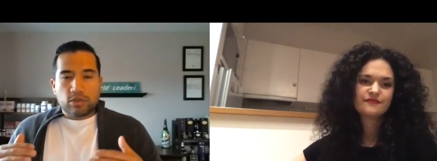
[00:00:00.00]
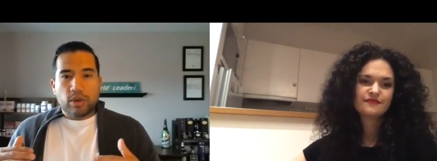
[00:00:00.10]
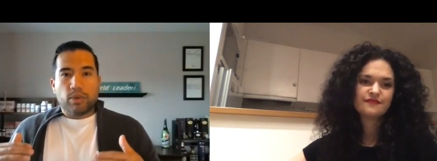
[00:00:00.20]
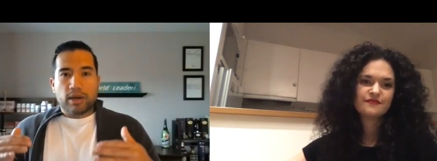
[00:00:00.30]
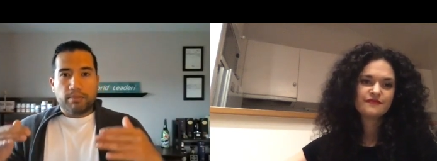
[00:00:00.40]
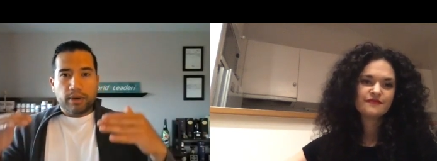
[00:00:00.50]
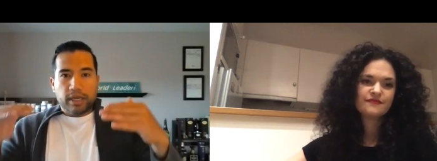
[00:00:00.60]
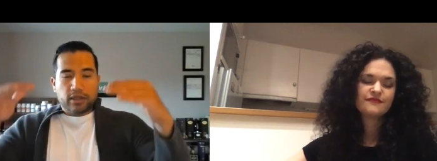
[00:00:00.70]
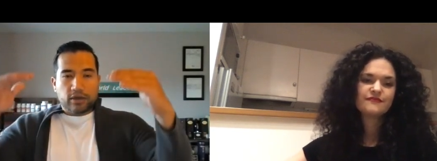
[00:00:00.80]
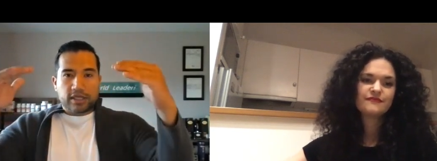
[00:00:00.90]
Speaker 1: we want to bring
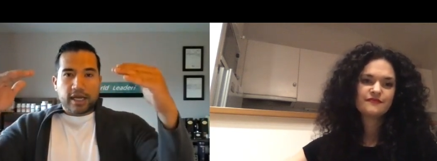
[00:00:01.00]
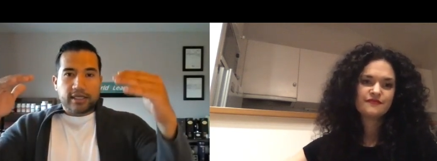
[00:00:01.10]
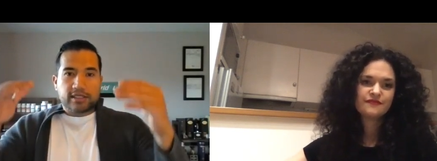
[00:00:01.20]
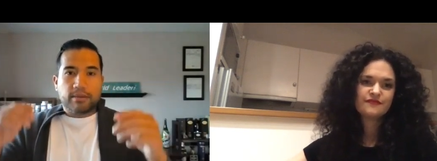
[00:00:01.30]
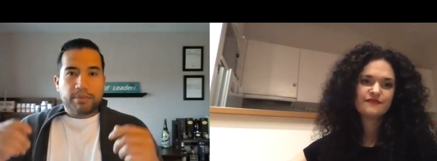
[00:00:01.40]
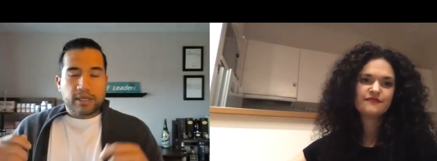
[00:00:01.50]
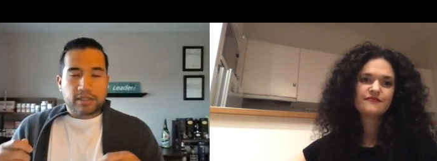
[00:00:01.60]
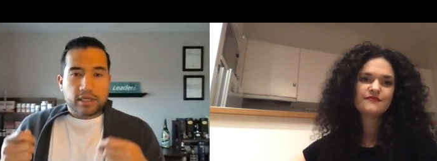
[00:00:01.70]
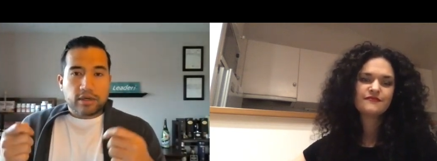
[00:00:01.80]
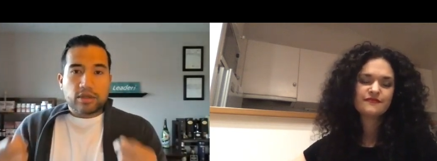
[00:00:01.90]
those guys up because
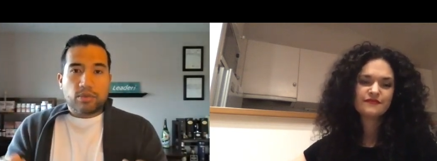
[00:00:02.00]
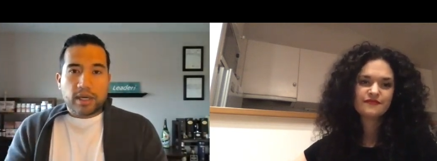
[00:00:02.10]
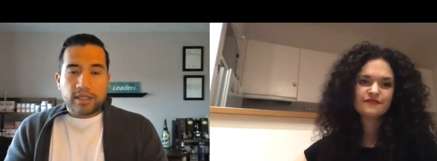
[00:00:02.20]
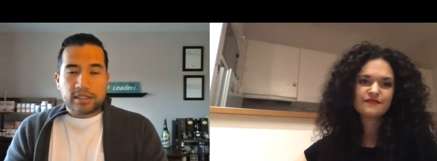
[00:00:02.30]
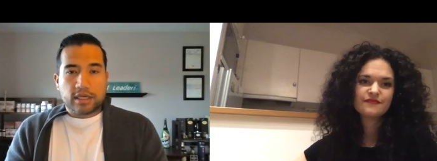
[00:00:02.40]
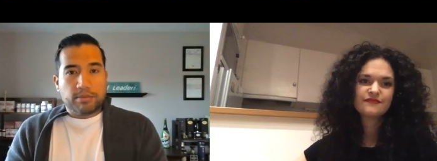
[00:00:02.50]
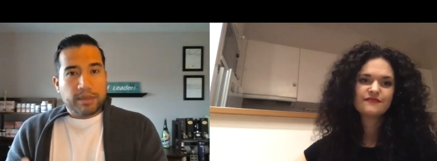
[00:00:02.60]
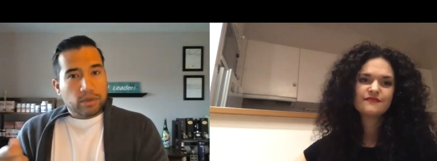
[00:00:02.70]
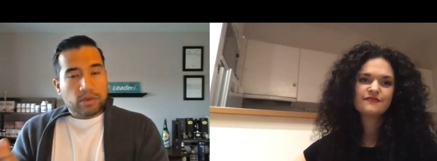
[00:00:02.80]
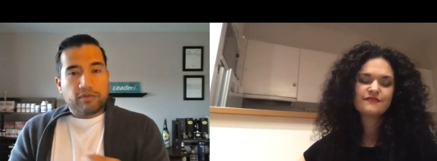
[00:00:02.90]
they're the ones that are going to be
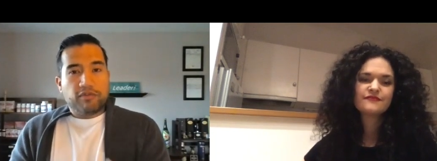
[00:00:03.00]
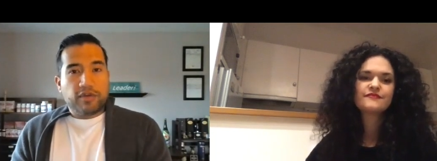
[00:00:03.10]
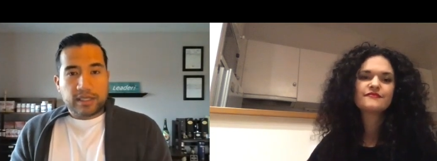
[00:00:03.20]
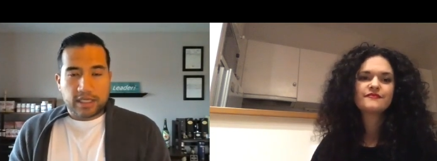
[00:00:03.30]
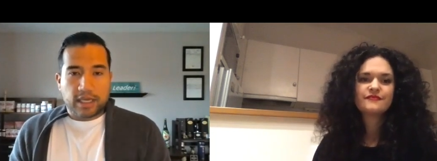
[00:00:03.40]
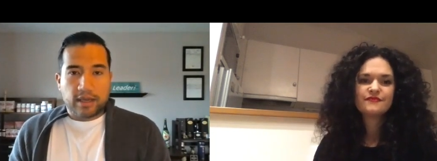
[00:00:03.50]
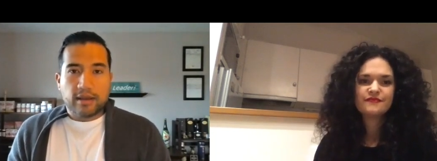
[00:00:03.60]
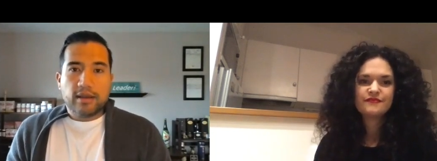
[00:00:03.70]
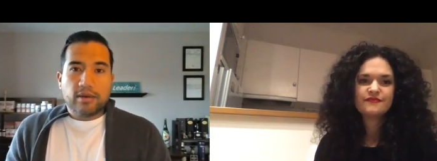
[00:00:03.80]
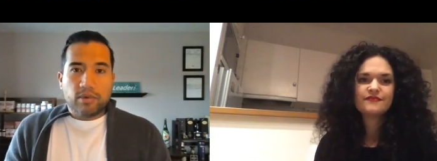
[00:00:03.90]
doing the fixing
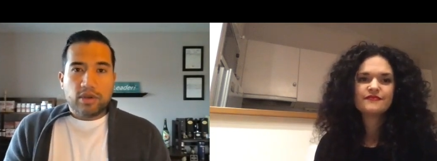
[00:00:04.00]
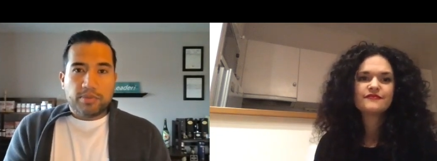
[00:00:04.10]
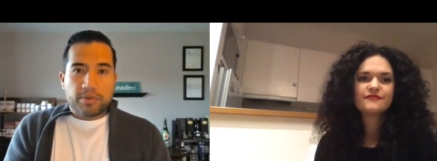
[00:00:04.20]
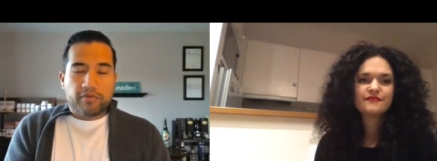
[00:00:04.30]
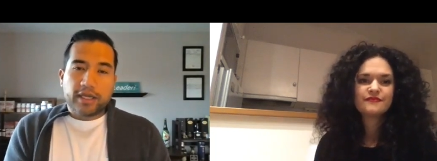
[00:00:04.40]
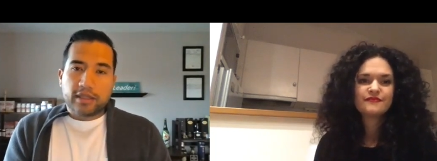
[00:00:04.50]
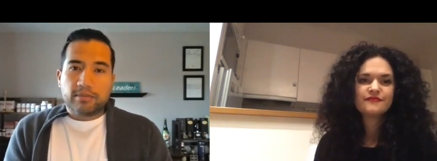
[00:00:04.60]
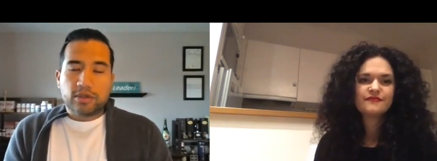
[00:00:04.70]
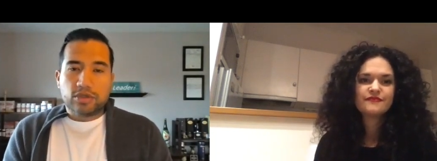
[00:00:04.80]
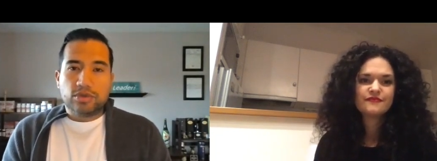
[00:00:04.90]
when you provide them
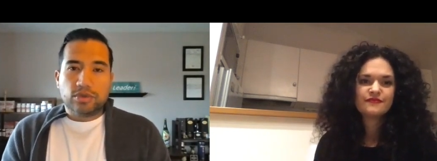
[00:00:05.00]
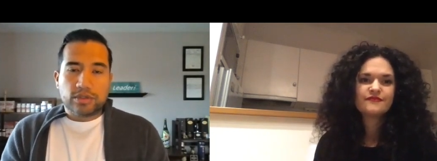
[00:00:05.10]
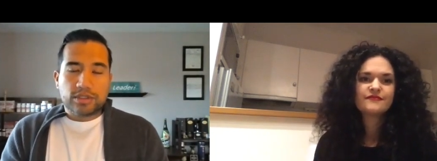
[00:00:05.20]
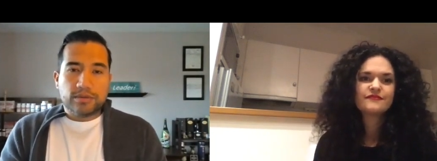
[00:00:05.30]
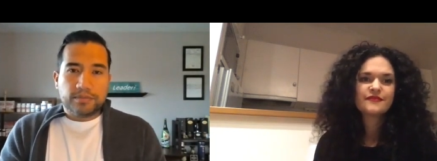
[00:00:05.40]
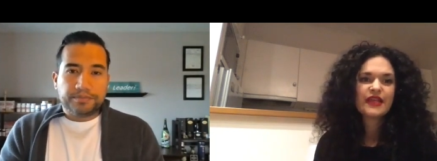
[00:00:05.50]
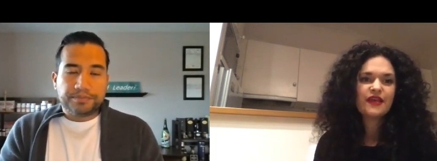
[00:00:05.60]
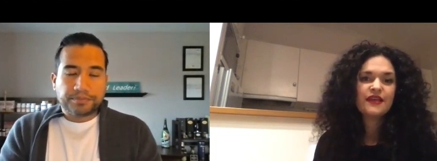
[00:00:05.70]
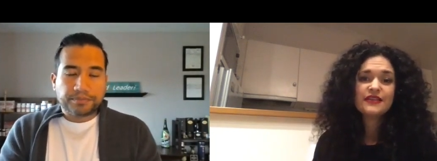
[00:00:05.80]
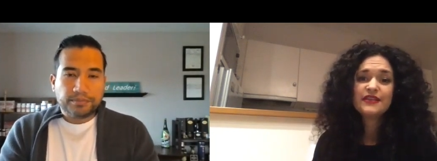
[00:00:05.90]
the tools.
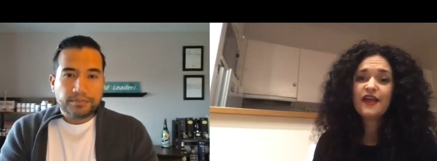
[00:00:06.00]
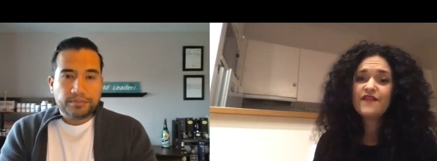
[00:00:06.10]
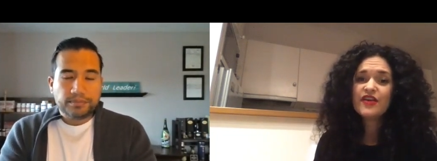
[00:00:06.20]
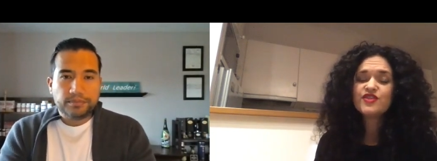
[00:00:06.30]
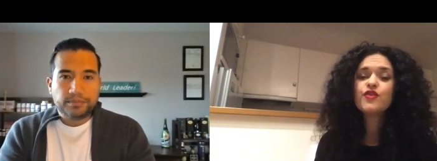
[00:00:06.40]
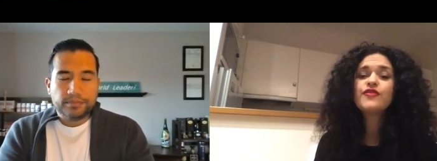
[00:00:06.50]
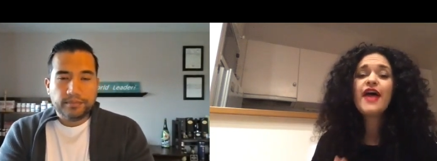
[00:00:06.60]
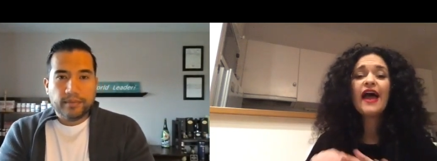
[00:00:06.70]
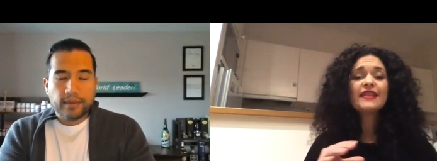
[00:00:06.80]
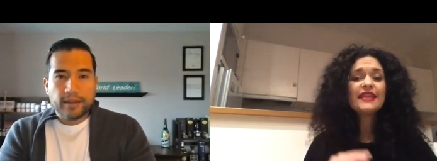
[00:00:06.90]
Speaker 2: Love it. So
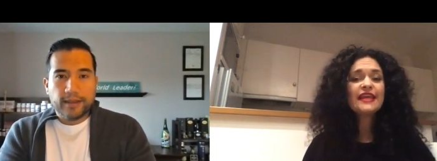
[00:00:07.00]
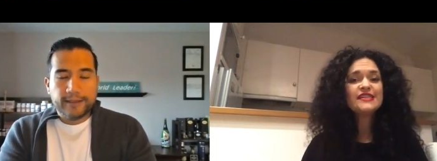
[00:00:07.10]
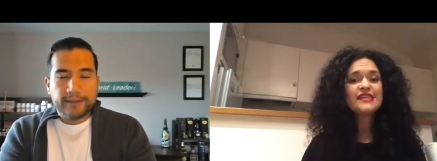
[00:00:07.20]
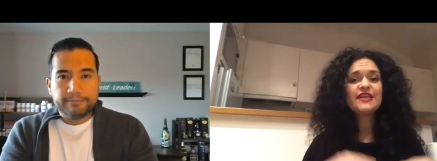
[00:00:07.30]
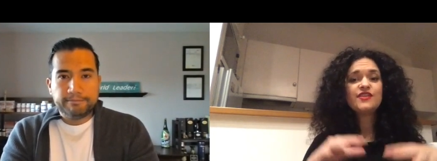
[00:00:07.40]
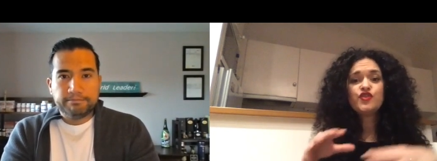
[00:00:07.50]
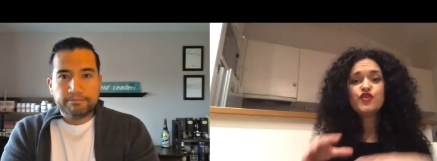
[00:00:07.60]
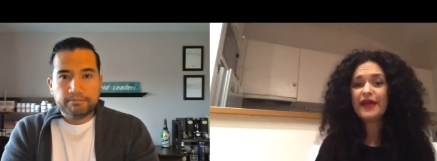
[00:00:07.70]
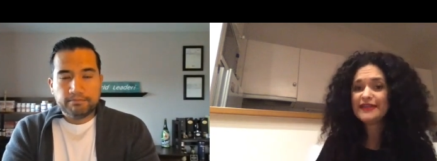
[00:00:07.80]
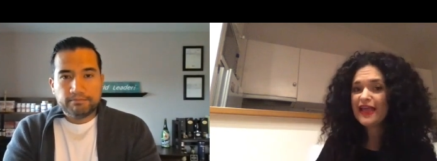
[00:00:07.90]
that leads into
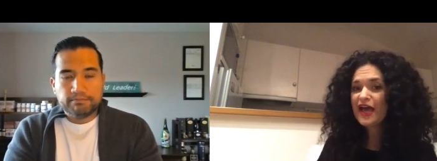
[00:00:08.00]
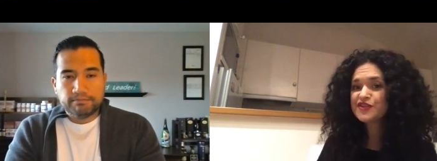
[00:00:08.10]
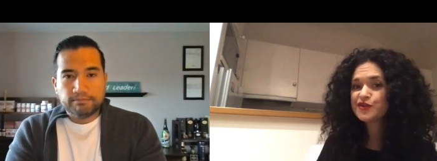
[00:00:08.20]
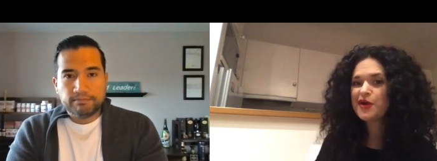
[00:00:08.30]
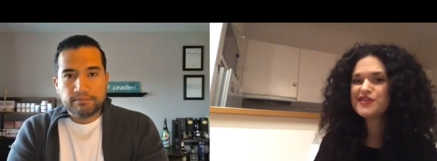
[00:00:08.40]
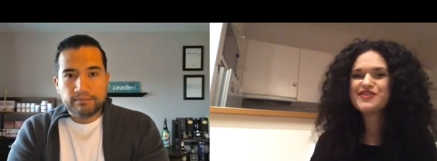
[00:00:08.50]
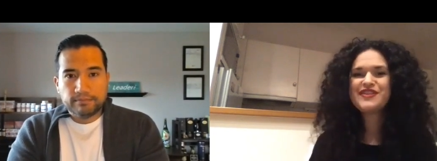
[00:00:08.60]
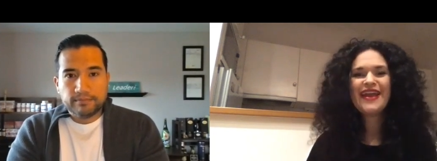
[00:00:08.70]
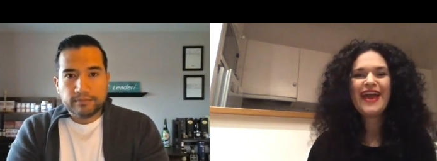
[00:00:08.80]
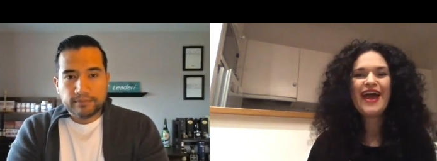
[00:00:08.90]
my last question
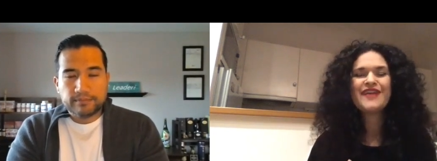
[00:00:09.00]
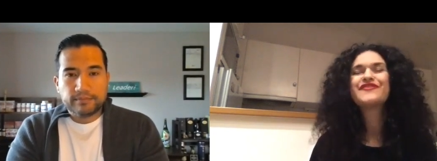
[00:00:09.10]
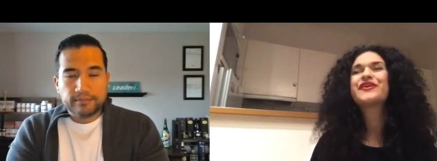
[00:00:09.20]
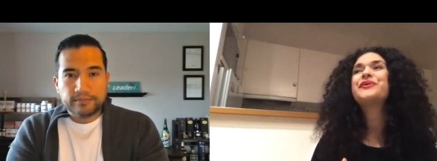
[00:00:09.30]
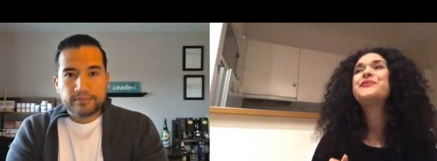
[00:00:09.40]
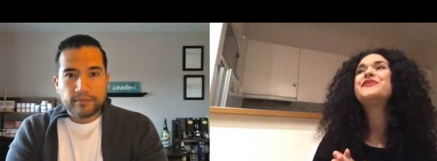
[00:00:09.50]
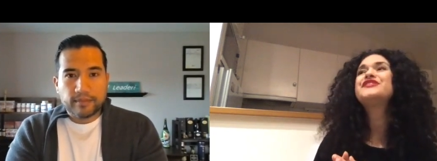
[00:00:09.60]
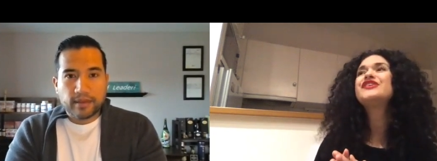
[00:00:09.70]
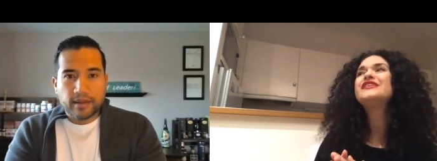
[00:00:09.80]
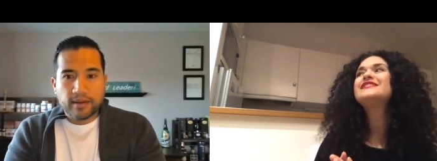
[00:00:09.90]
that I had for you, which
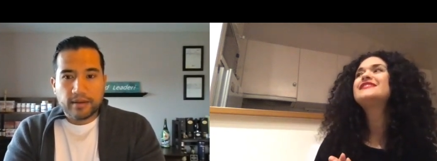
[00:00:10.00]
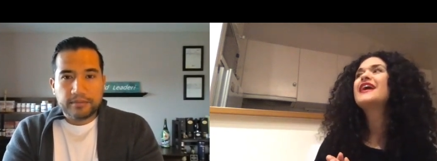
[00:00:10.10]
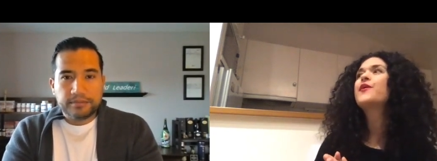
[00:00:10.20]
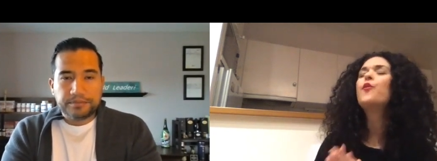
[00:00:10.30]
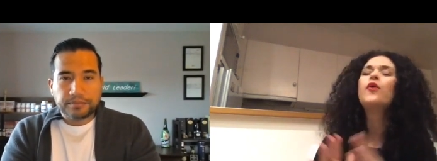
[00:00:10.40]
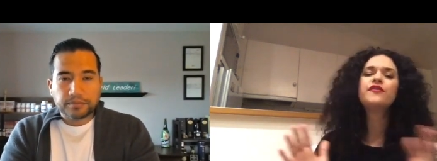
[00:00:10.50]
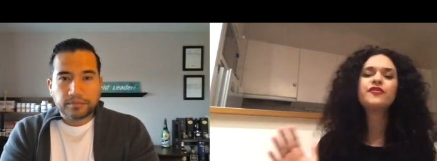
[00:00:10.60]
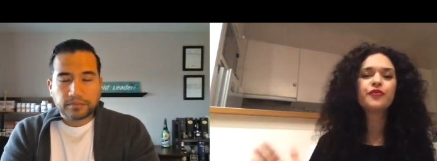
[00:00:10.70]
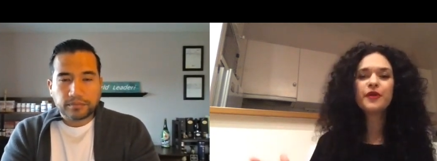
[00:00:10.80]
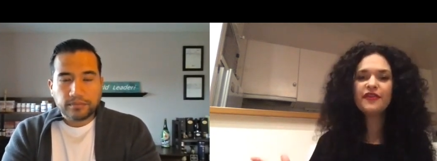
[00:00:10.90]
is like, what are
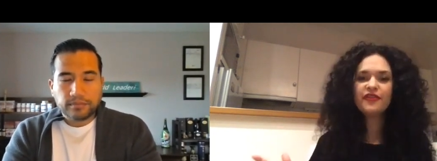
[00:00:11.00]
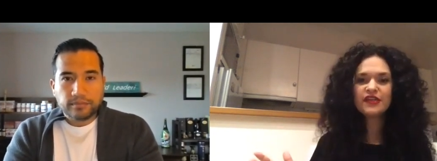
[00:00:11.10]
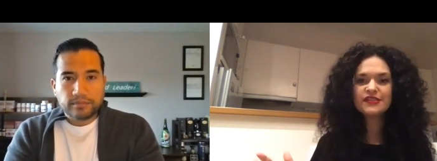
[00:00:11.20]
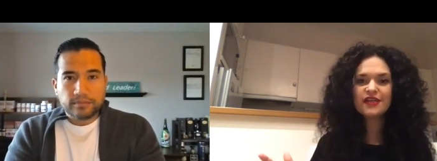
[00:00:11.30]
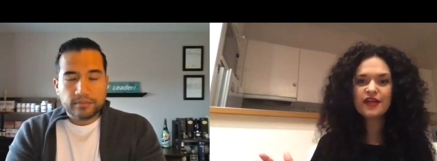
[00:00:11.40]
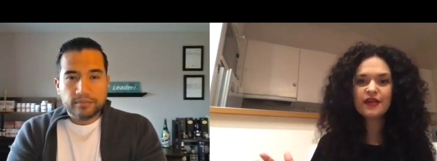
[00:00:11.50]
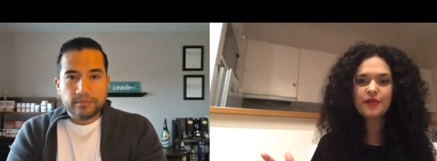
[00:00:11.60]
three things that